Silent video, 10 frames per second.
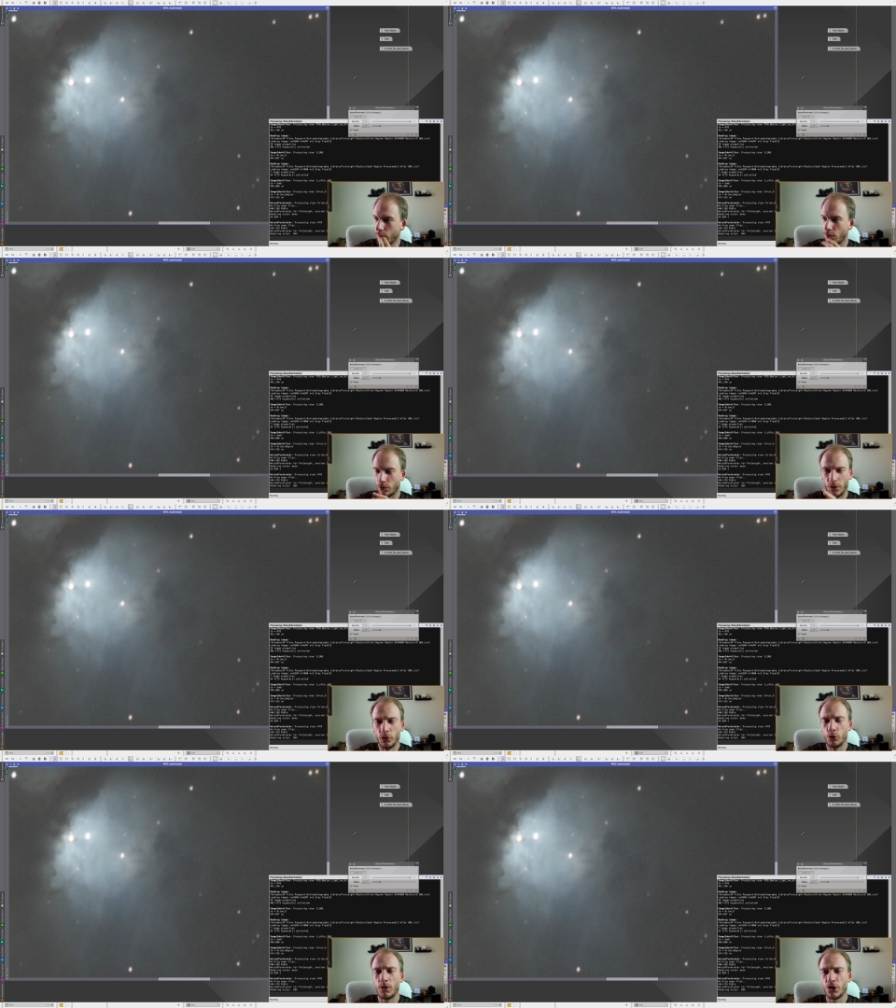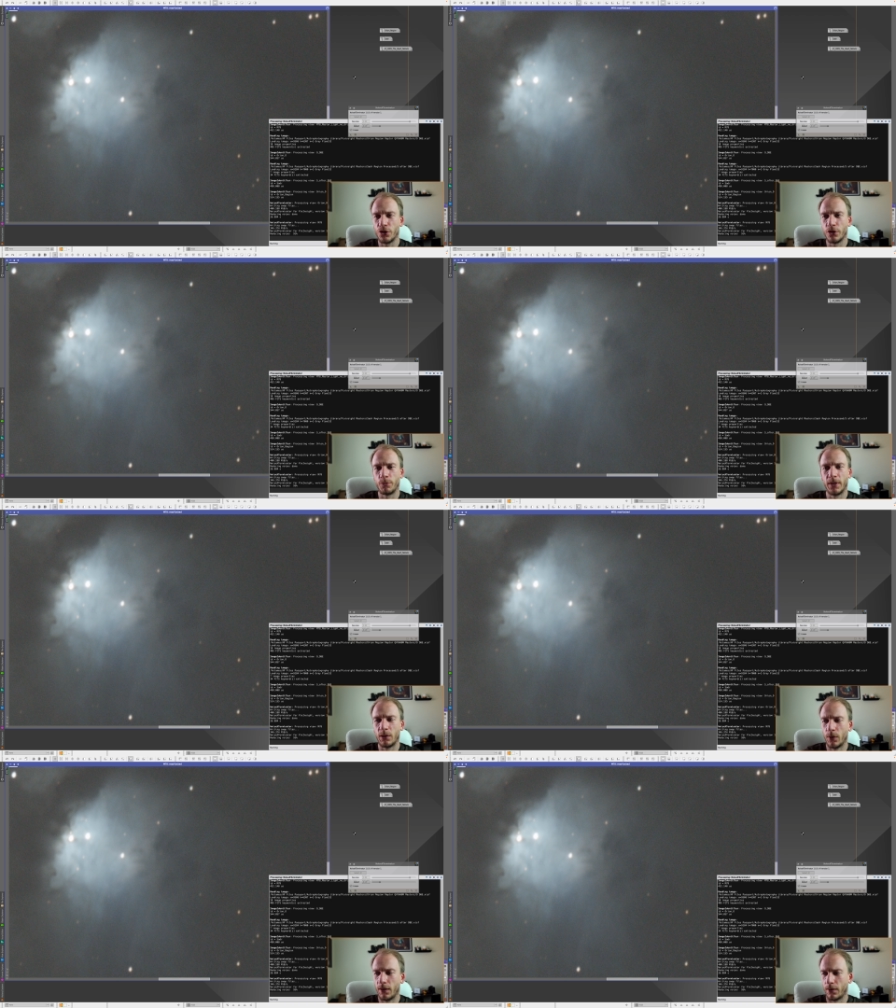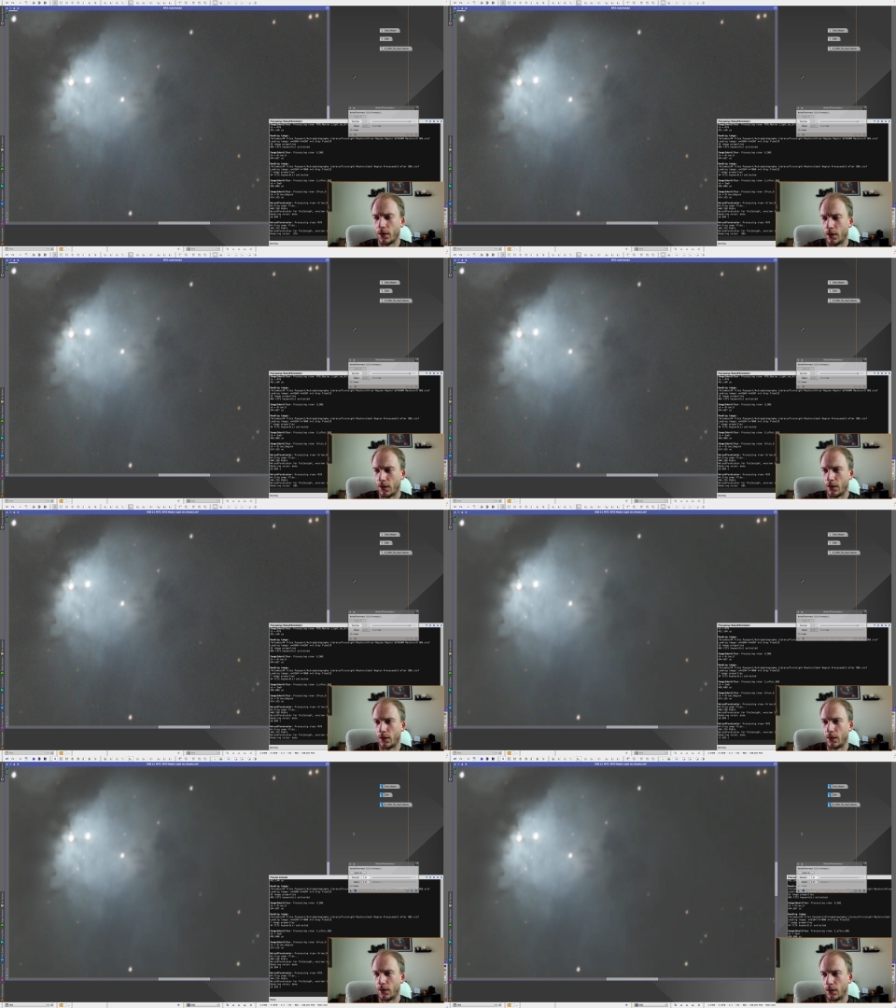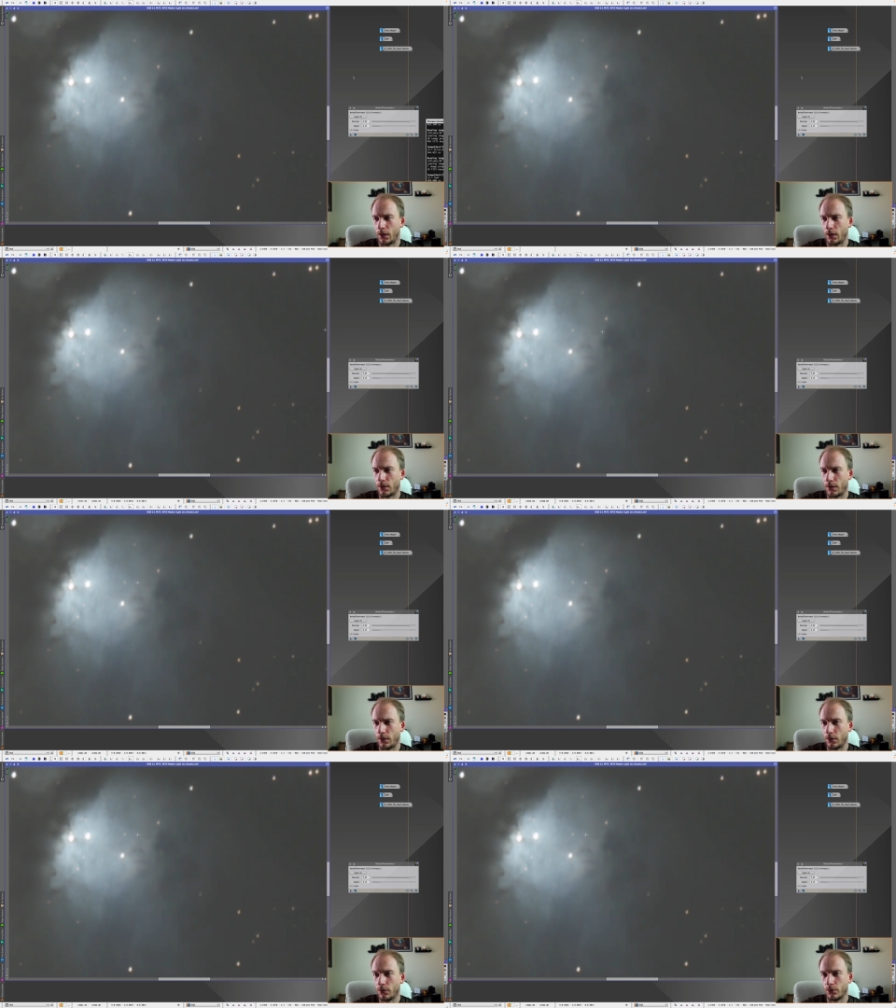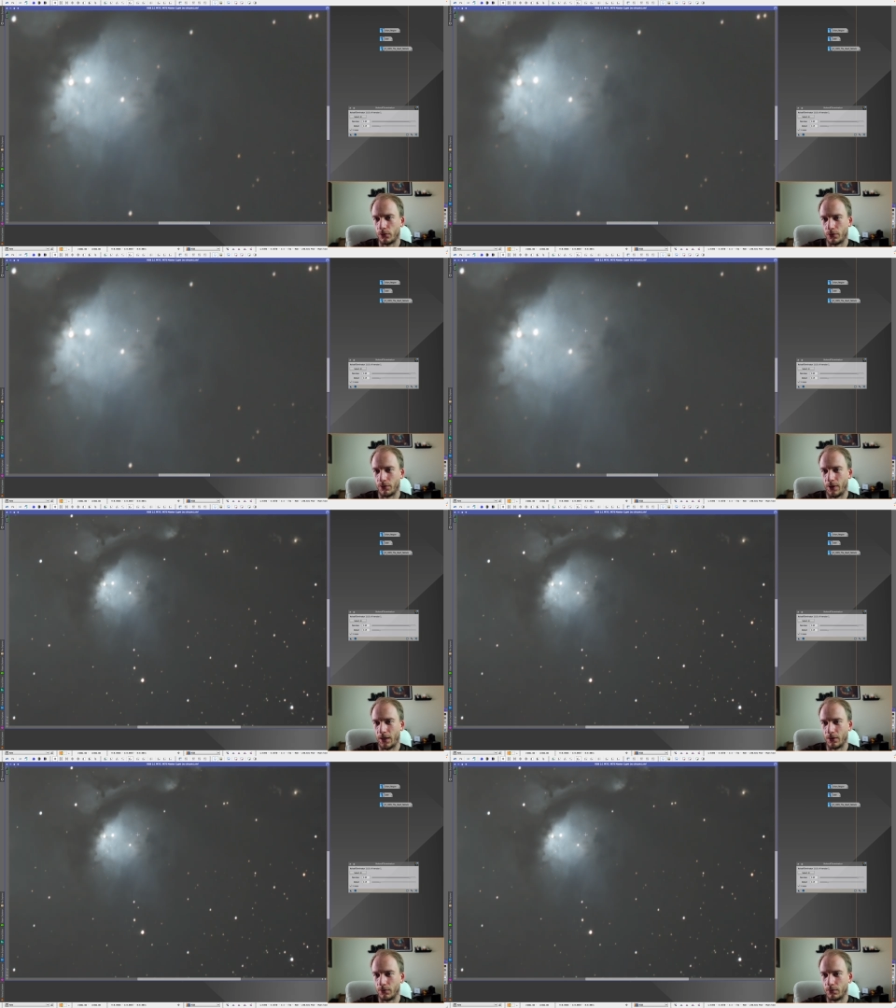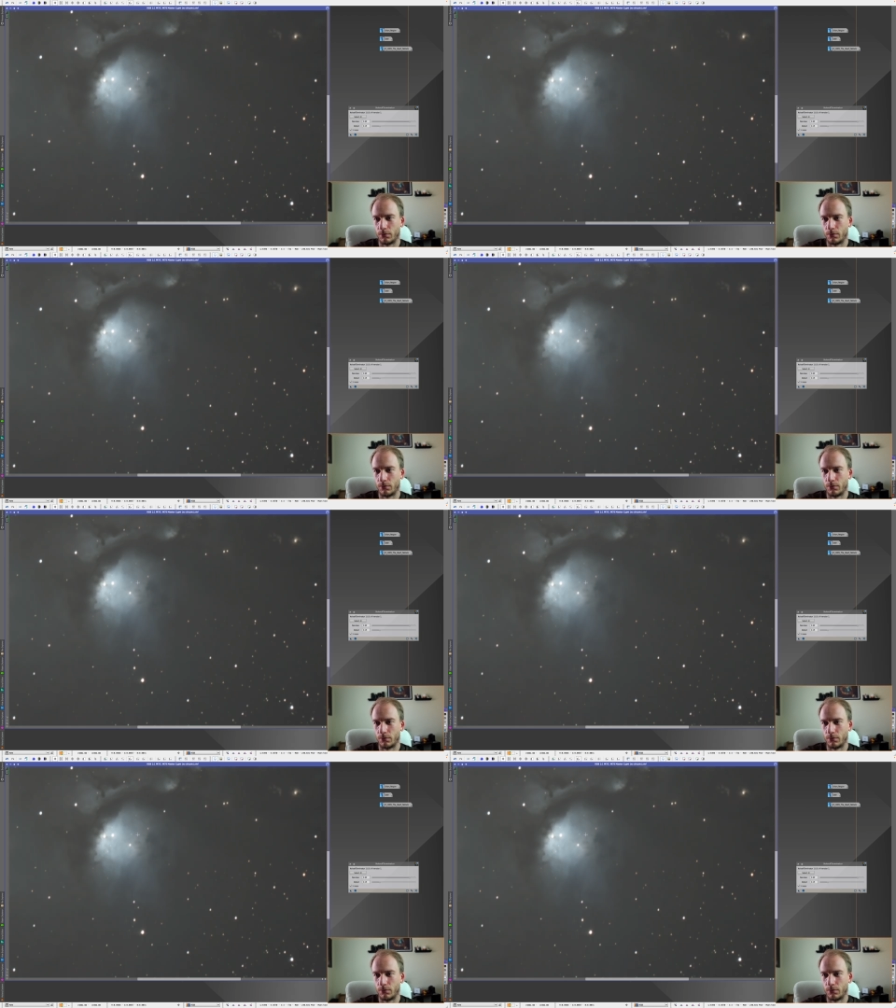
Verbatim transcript: so not too much noise to begin with let's see oh wow